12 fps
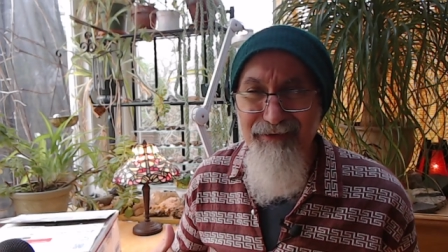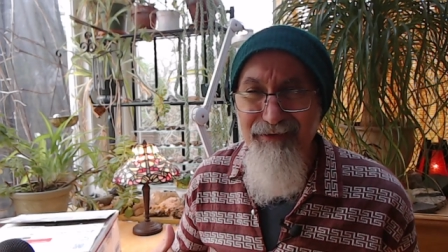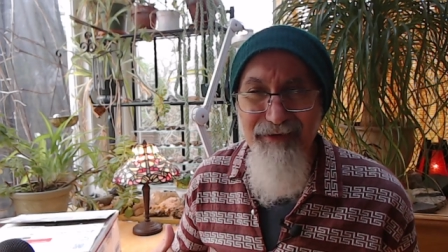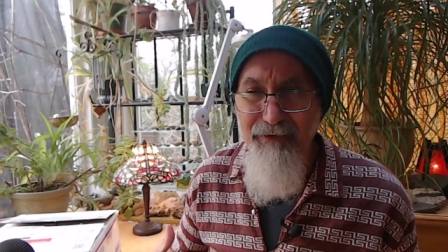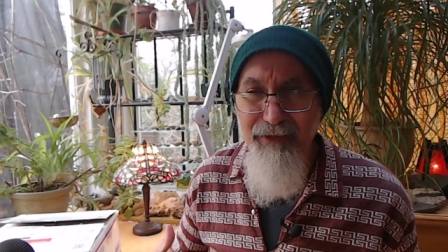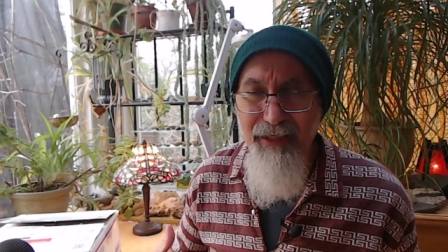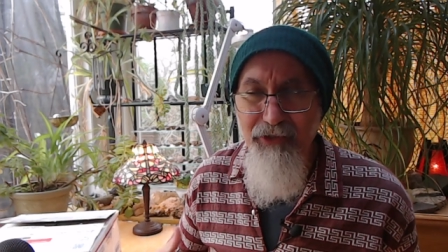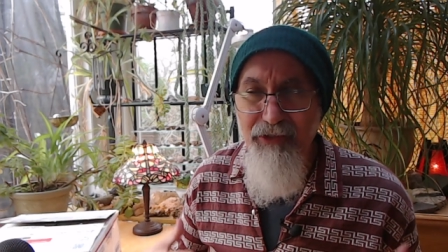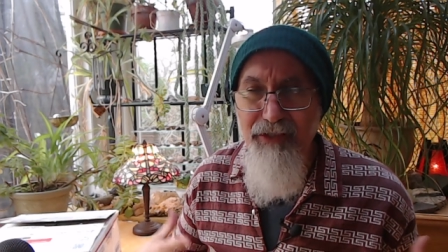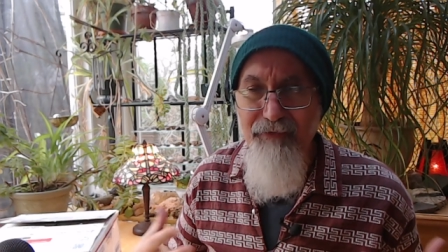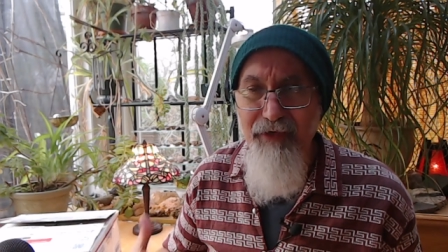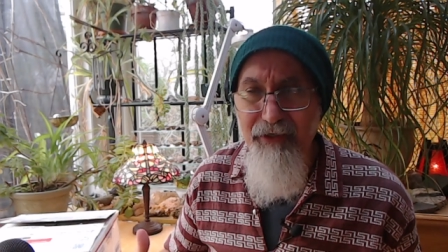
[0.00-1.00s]
you can't
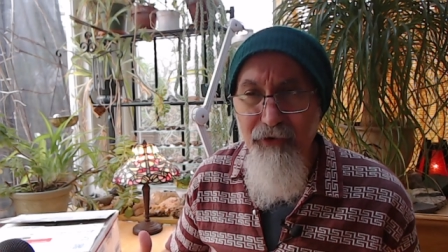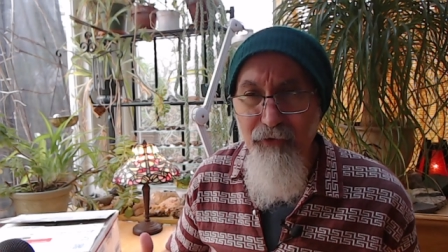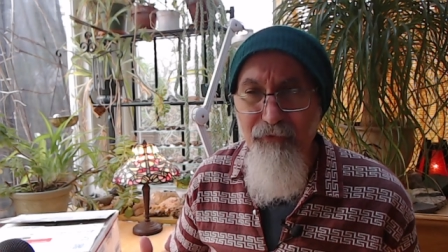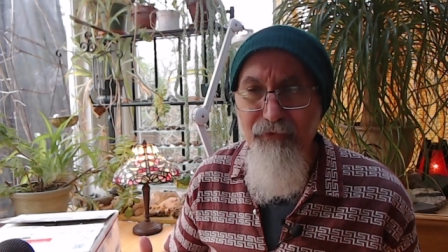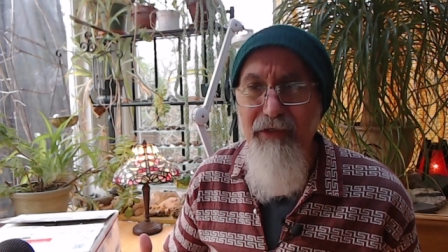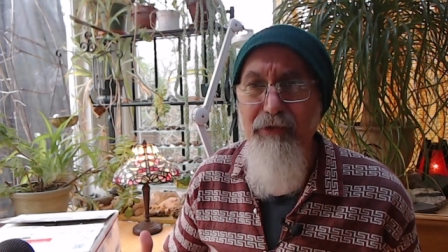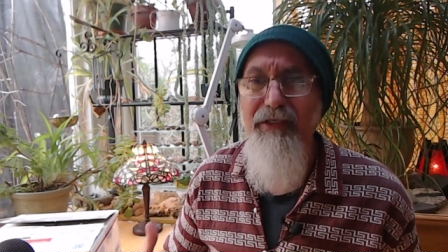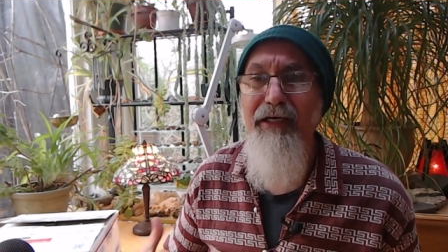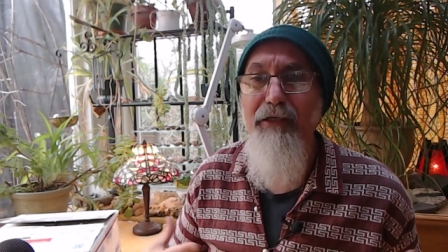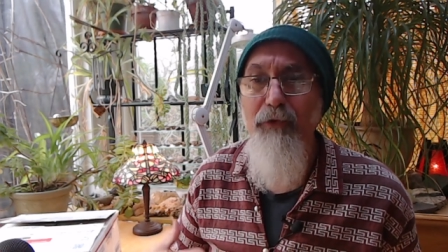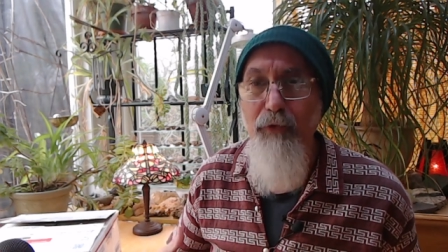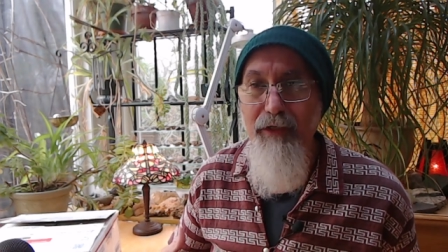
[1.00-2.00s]
justify your fear
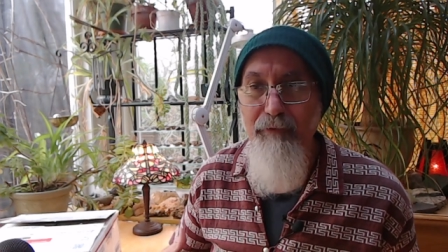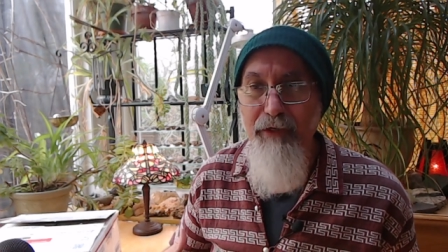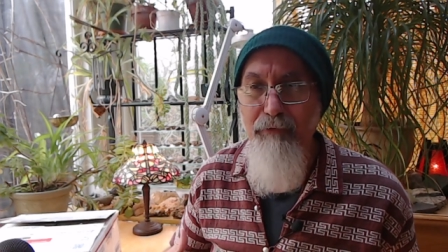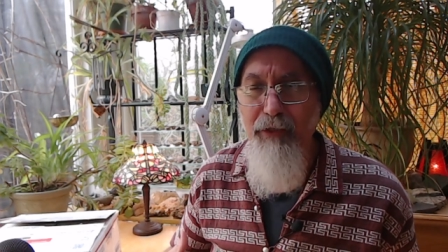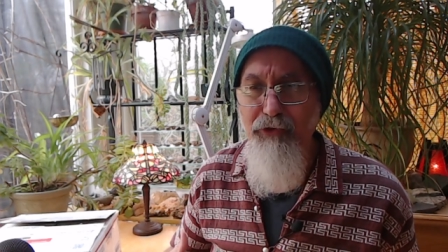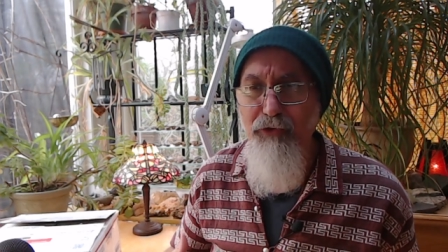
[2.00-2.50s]
taking away my rights.